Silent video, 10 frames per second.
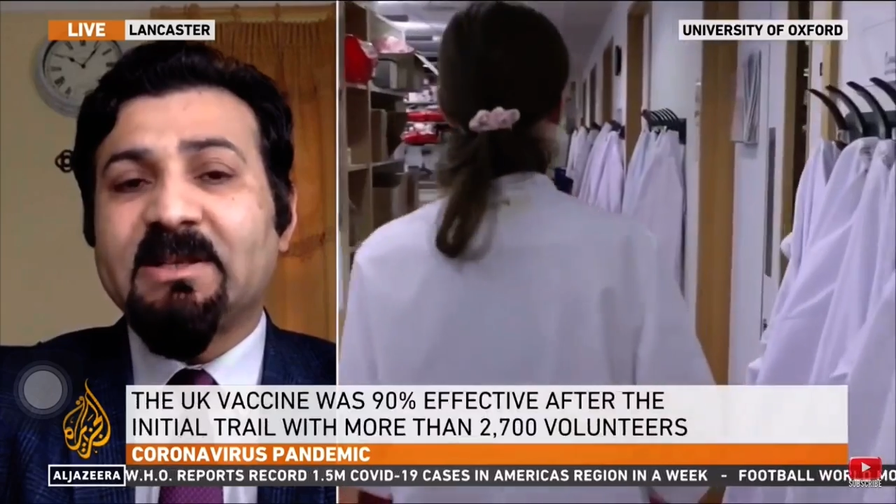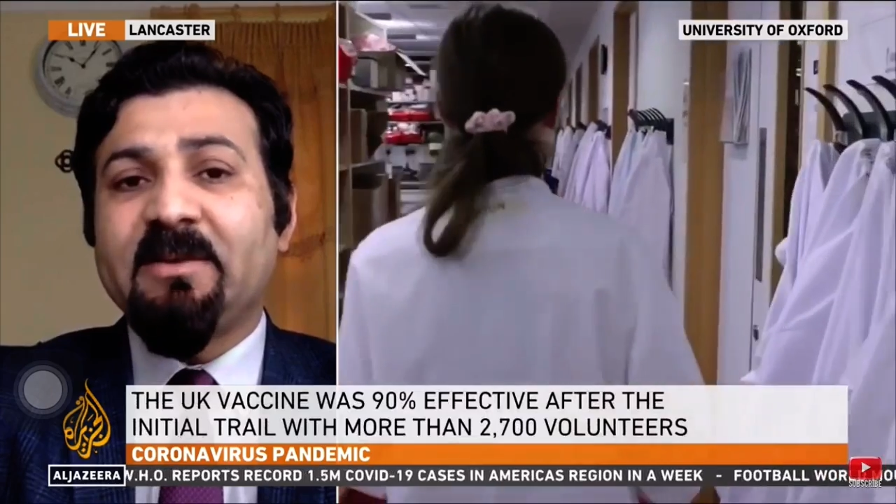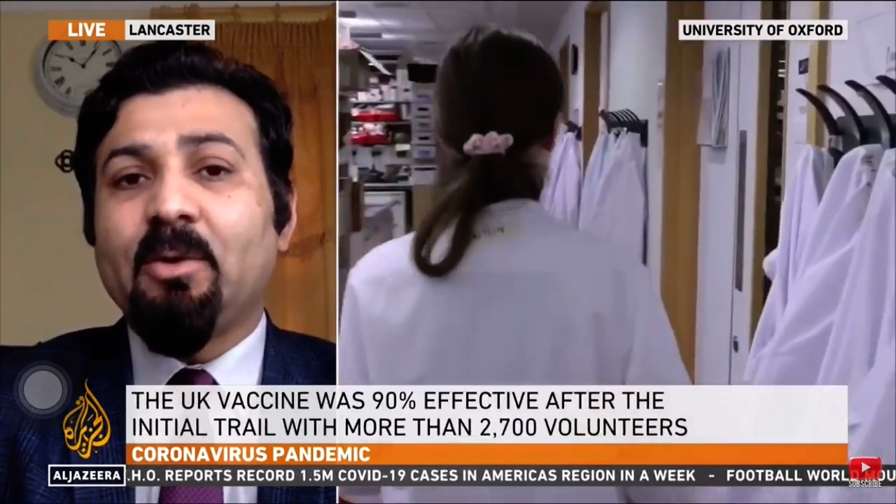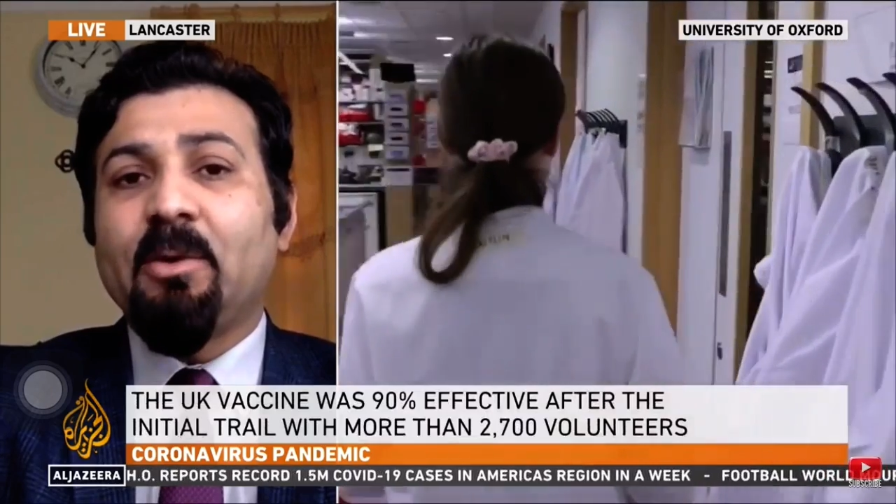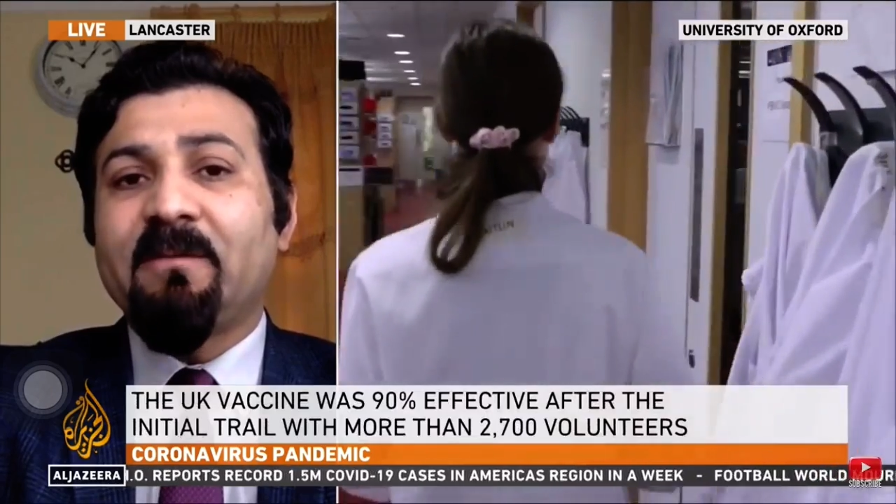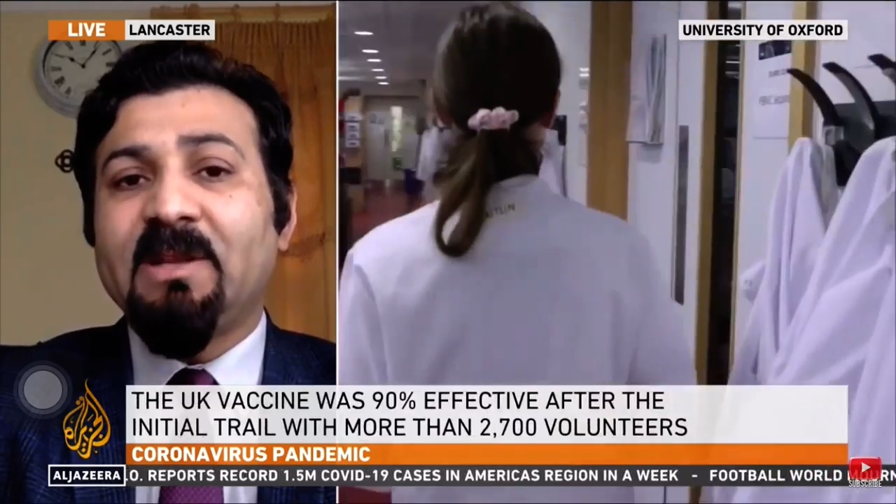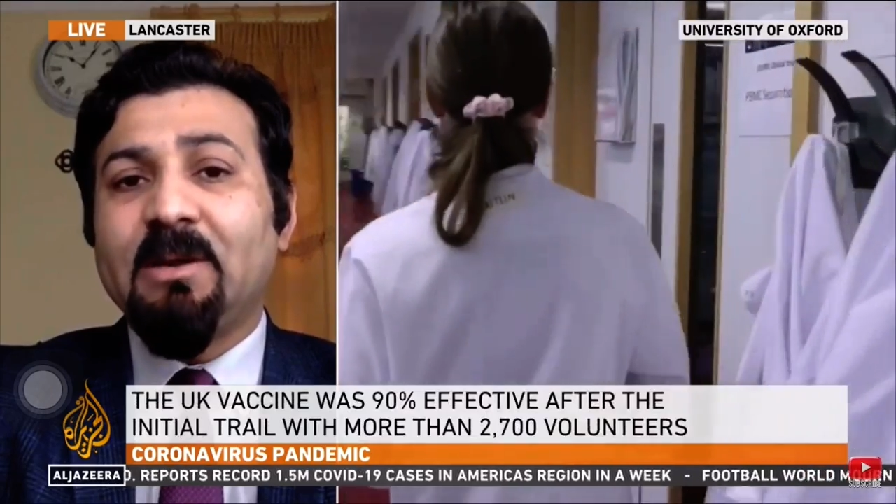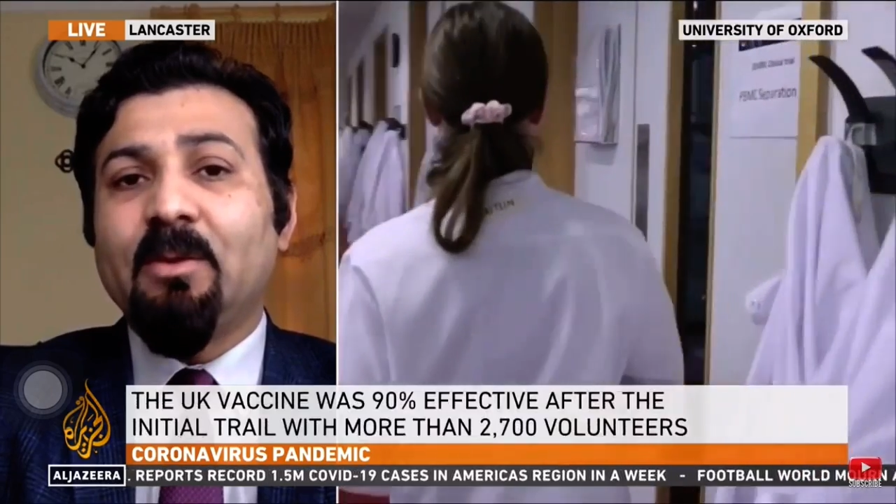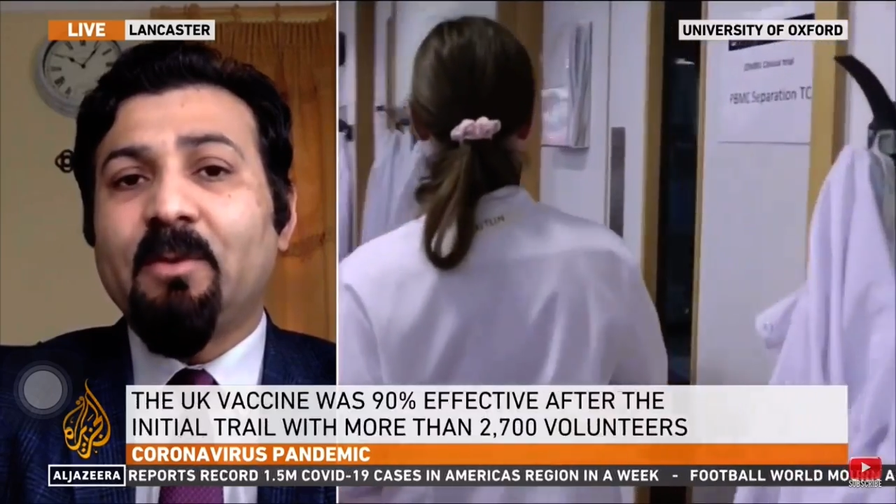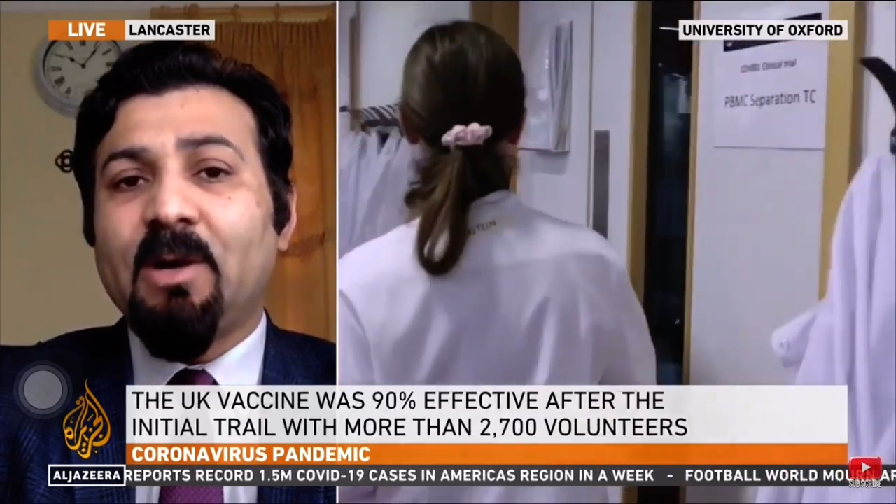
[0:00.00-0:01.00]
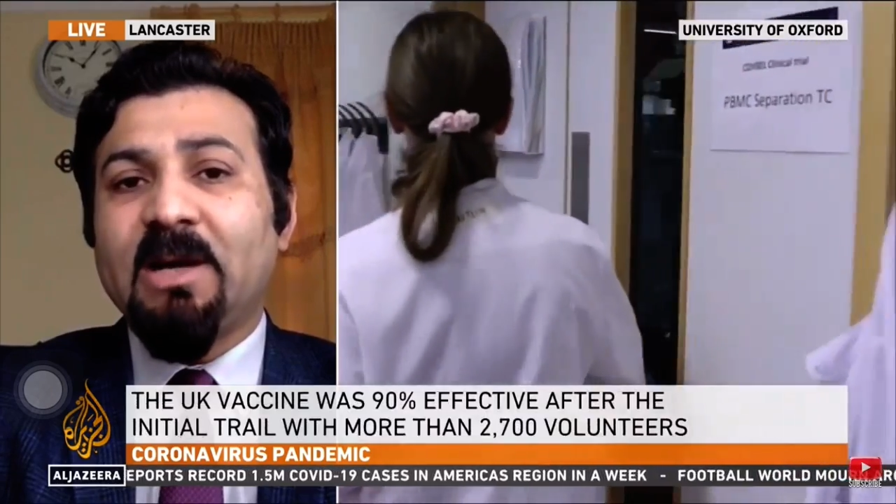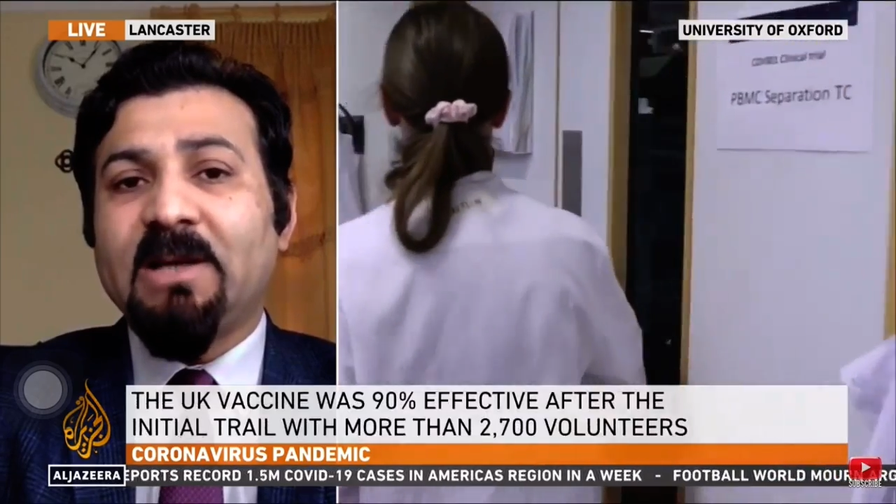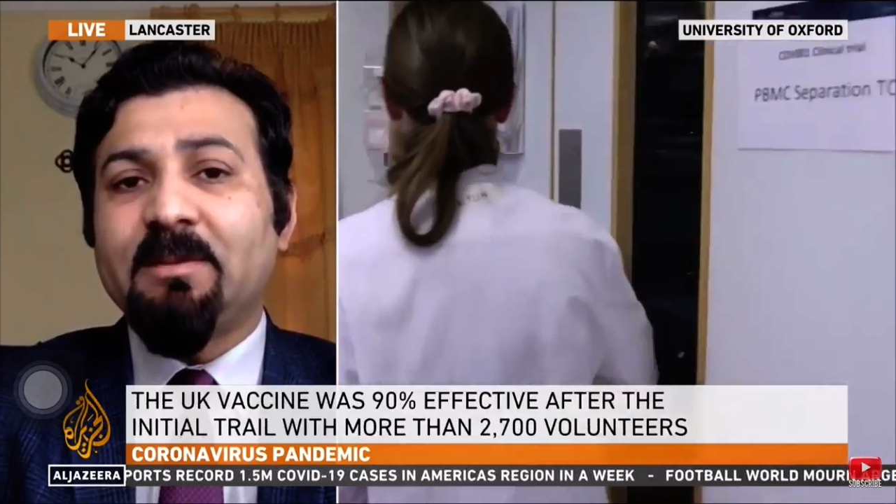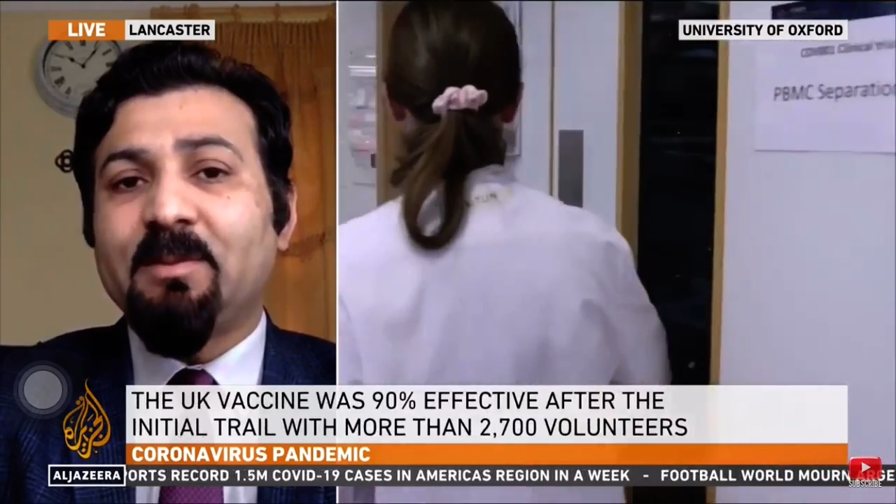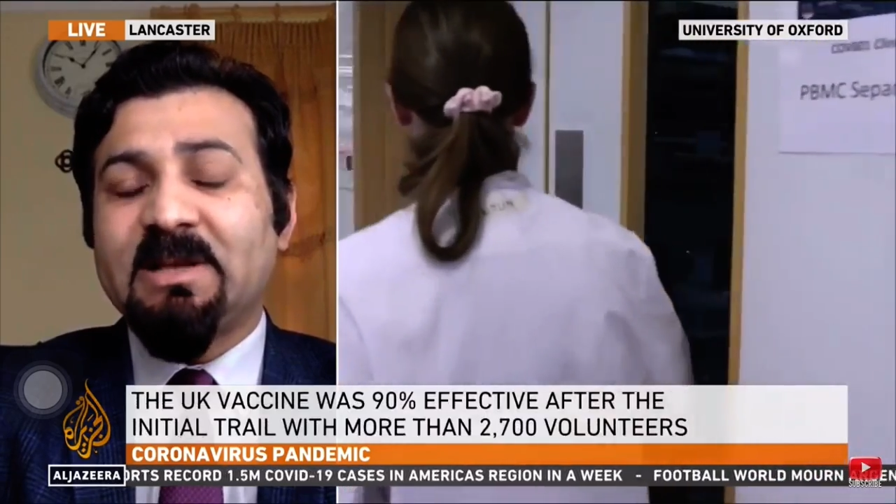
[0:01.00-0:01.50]
or if they go for
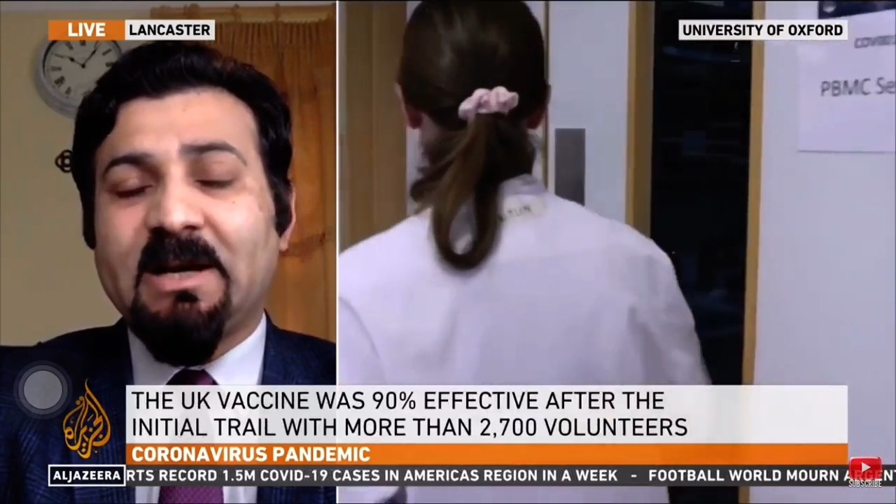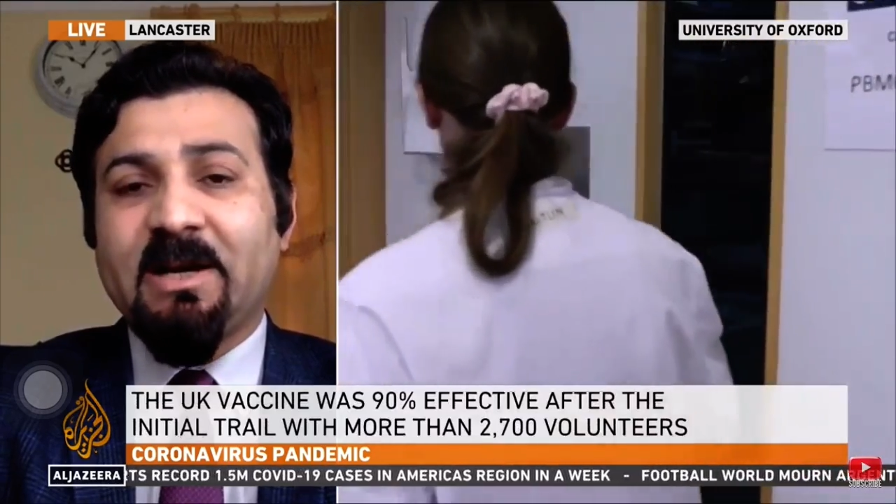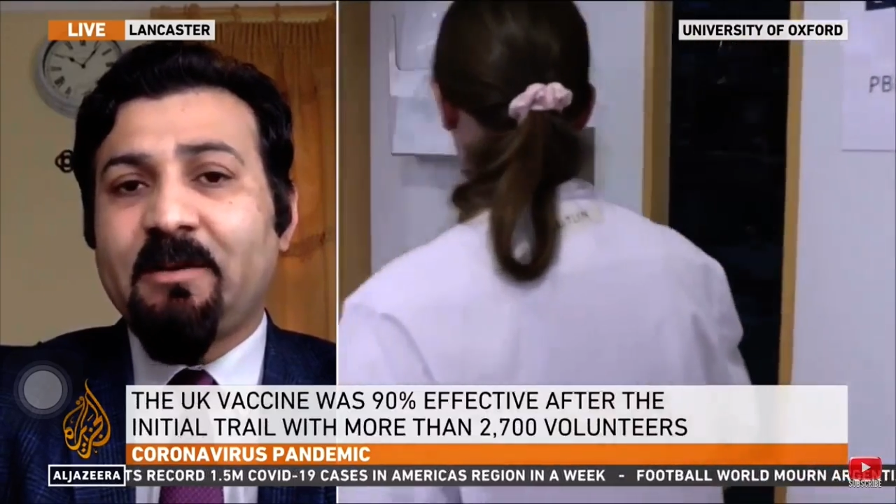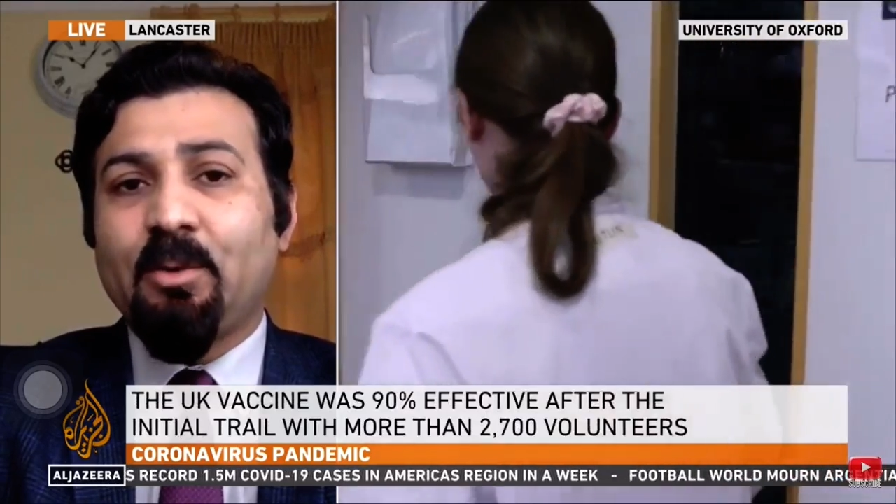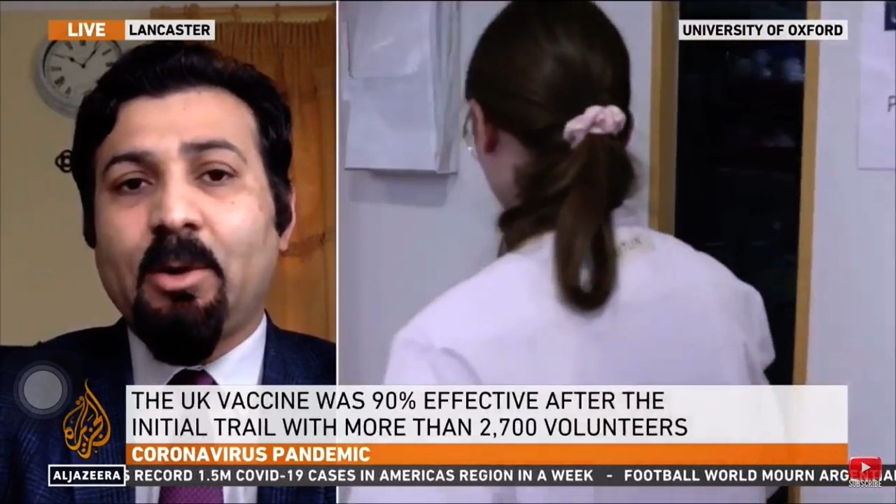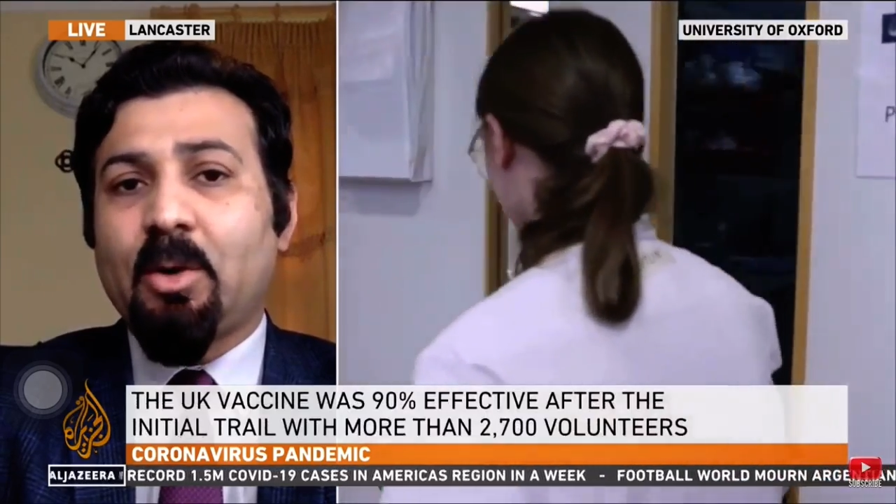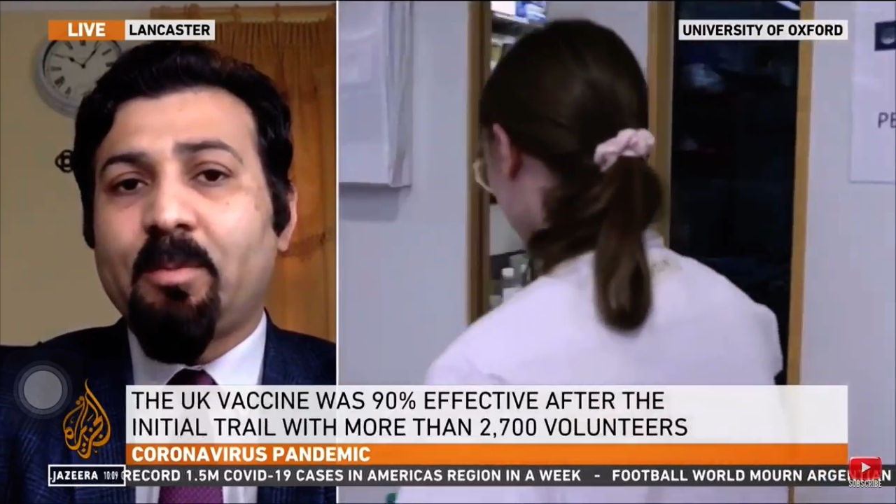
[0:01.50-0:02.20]
90%, it would not be